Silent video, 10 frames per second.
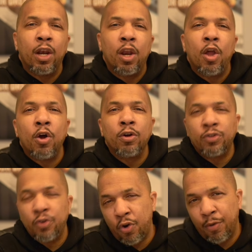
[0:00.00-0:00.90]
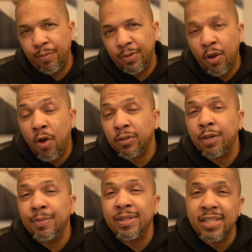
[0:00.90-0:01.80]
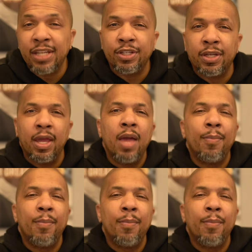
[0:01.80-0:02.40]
long-term decision